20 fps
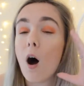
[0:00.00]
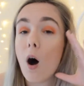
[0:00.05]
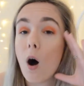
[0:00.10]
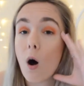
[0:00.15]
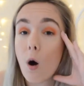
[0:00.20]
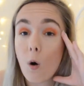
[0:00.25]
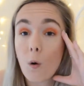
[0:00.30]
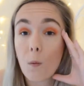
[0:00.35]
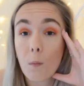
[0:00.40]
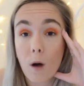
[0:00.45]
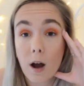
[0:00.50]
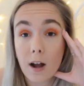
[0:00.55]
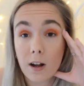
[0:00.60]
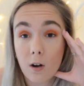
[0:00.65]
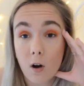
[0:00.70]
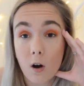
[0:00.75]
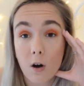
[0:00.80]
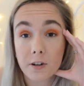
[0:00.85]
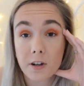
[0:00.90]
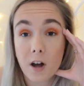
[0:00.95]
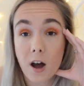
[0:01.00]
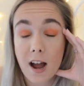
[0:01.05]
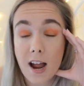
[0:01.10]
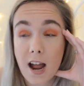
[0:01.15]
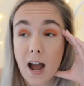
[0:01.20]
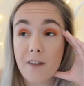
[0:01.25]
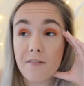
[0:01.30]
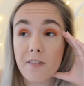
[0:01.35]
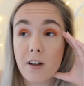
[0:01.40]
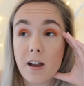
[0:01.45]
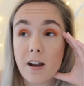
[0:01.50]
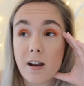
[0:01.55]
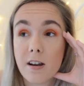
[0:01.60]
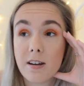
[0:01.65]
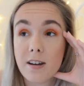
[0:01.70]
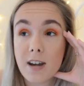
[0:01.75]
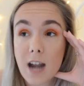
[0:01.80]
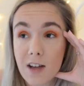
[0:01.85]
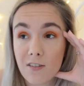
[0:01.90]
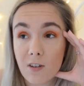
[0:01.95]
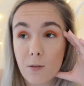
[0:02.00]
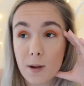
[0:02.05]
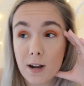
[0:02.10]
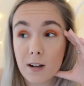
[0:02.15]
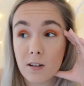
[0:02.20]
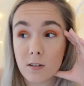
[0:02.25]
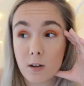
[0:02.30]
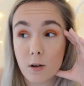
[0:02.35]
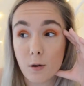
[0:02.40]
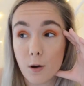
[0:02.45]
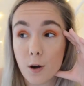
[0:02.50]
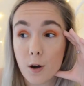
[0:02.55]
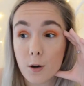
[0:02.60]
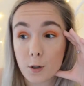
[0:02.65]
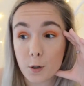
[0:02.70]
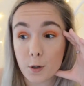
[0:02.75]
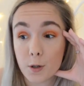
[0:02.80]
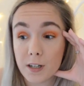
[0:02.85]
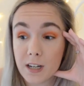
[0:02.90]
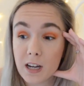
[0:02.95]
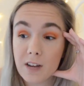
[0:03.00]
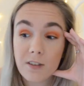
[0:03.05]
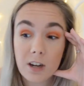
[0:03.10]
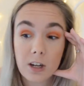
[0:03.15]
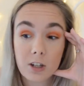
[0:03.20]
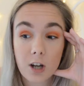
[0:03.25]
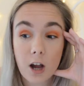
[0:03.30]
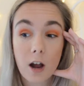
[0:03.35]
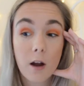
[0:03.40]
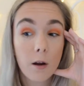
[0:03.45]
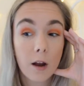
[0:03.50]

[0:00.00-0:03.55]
Oh my god, I have never been so hooked on a TV show.